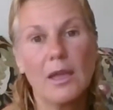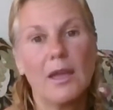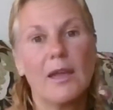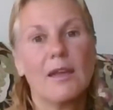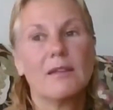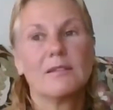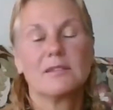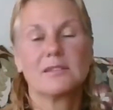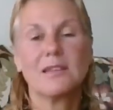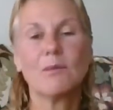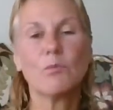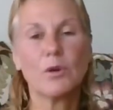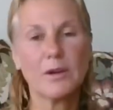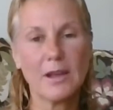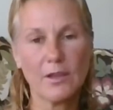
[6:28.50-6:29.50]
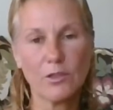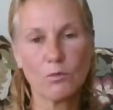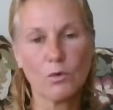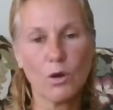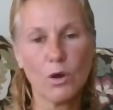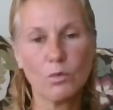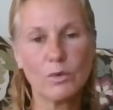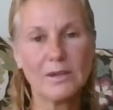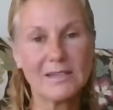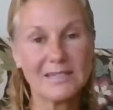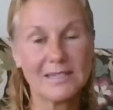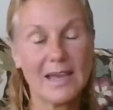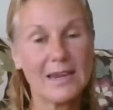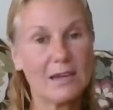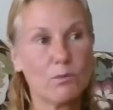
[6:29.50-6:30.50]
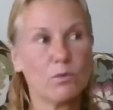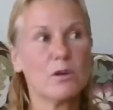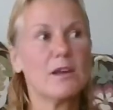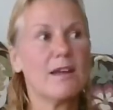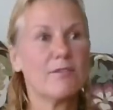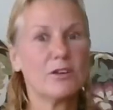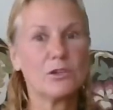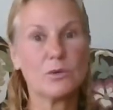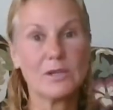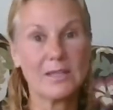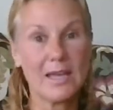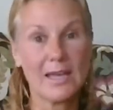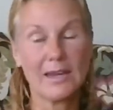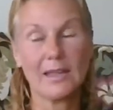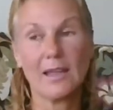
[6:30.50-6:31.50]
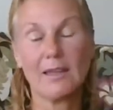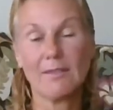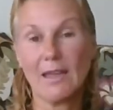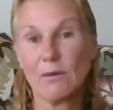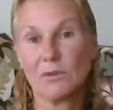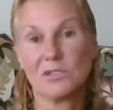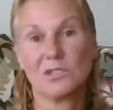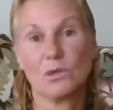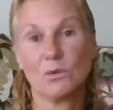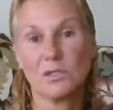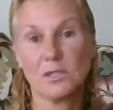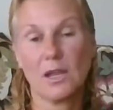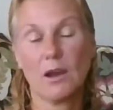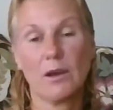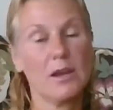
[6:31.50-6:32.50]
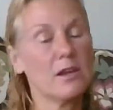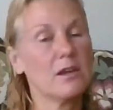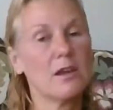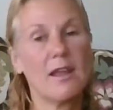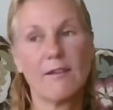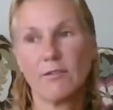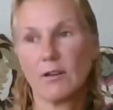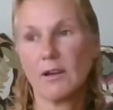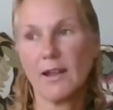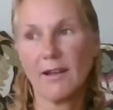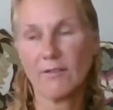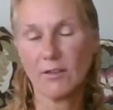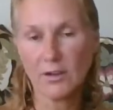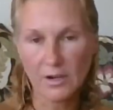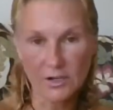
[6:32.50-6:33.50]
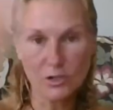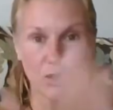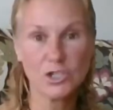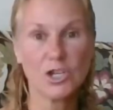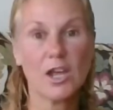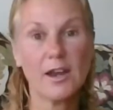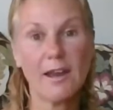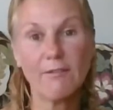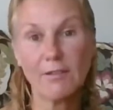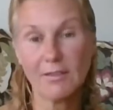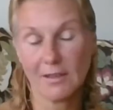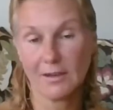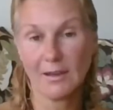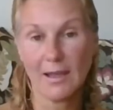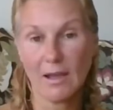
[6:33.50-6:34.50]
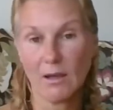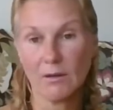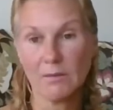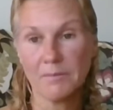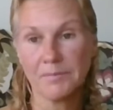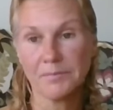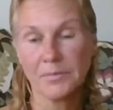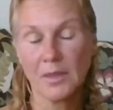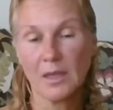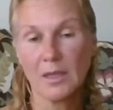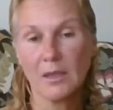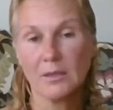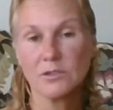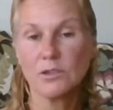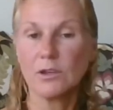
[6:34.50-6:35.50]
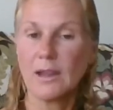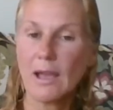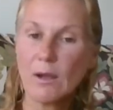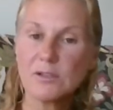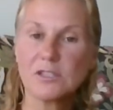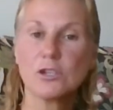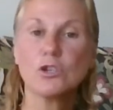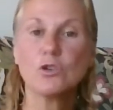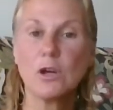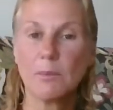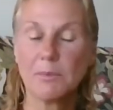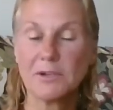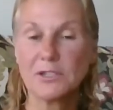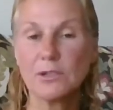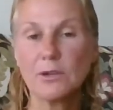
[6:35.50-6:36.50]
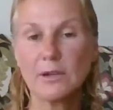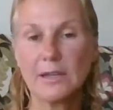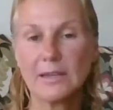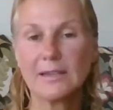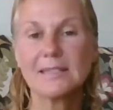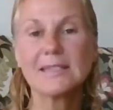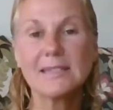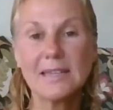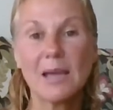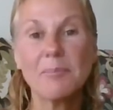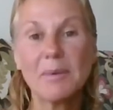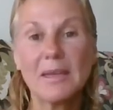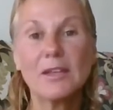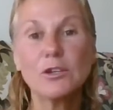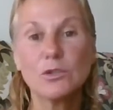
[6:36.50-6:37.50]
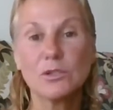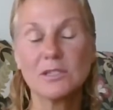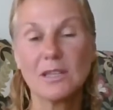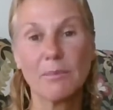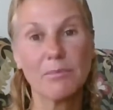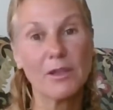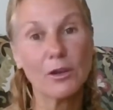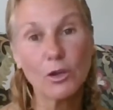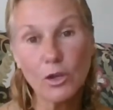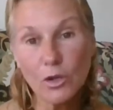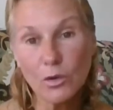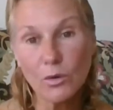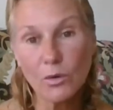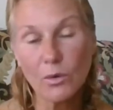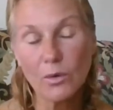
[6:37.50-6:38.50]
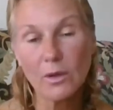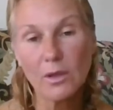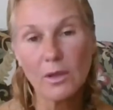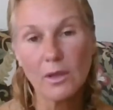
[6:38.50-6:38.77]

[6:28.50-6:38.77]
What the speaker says: And somewhere down the road, we decided we're never doing that again. That was so scary. Never, ever. And shut everything down. So now it's a new opportunity to step into something new